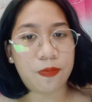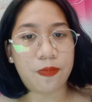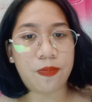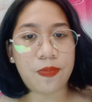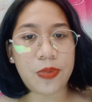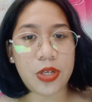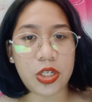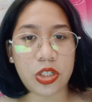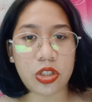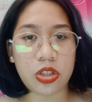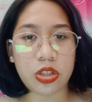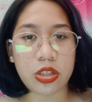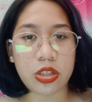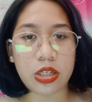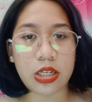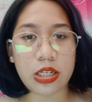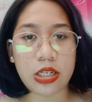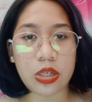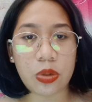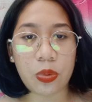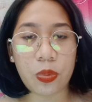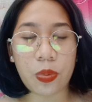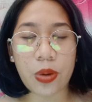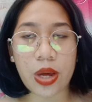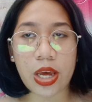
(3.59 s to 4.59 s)
speech in
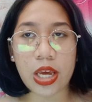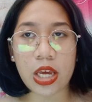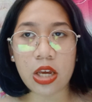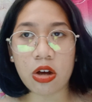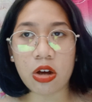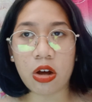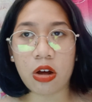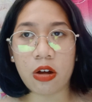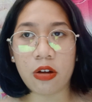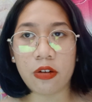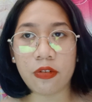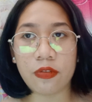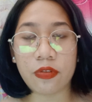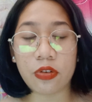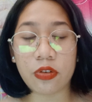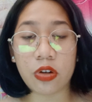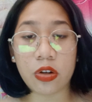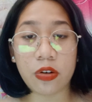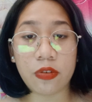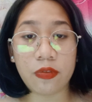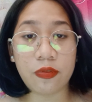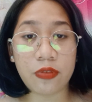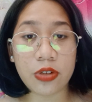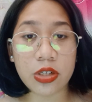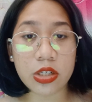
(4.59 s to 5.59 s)
a way of
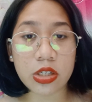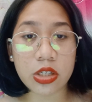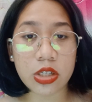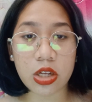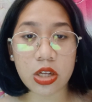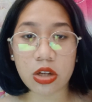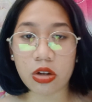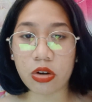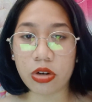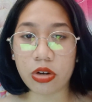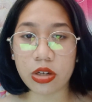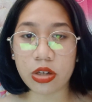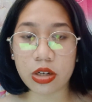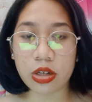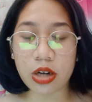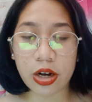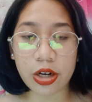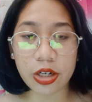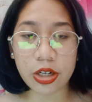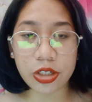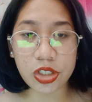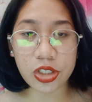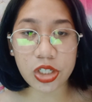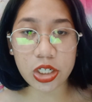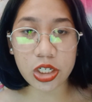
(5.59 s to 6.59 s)
convincing or
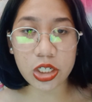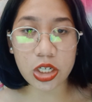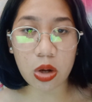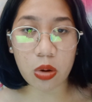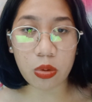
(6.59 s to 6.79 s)
encouraging the